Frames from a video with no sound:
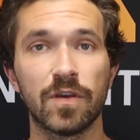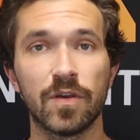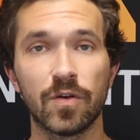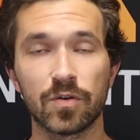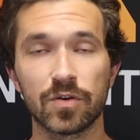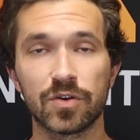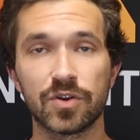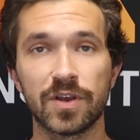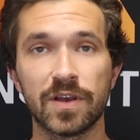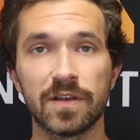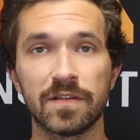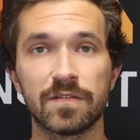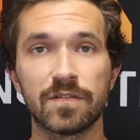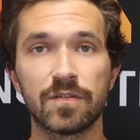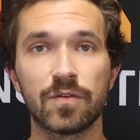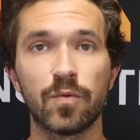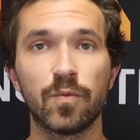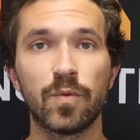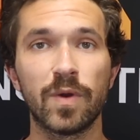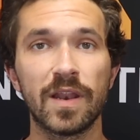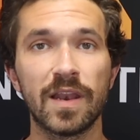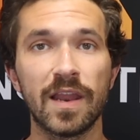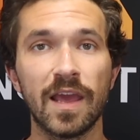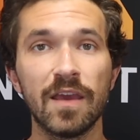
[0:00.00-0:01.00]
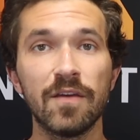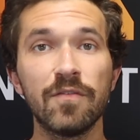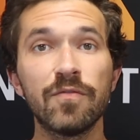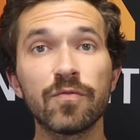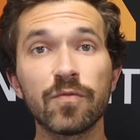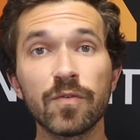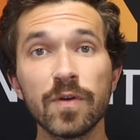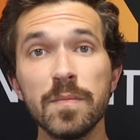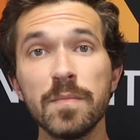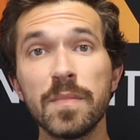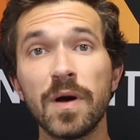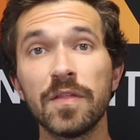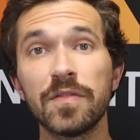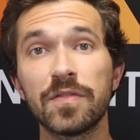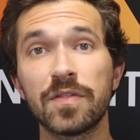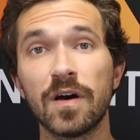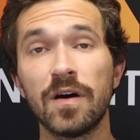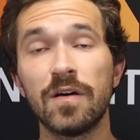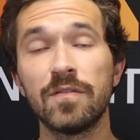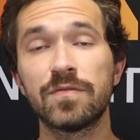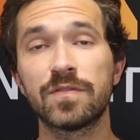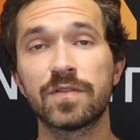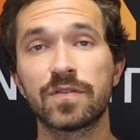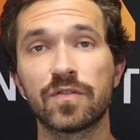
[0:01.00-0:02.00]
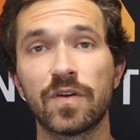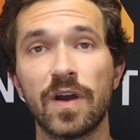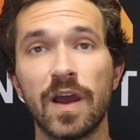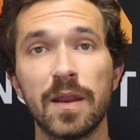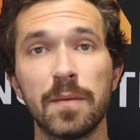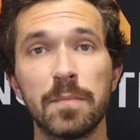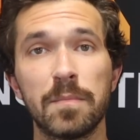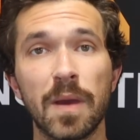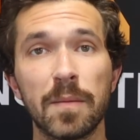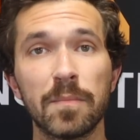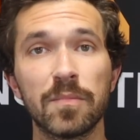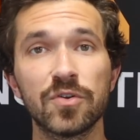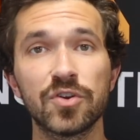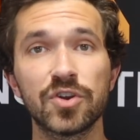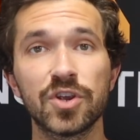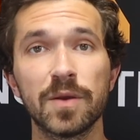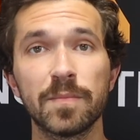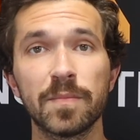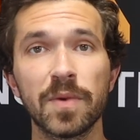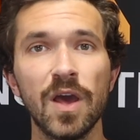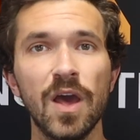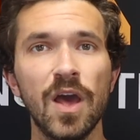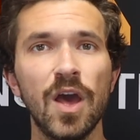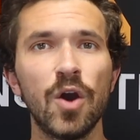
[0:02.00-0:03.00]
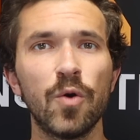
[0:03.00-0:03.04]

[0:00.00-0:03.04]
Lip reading: your chance to win a free month of Stryd membership.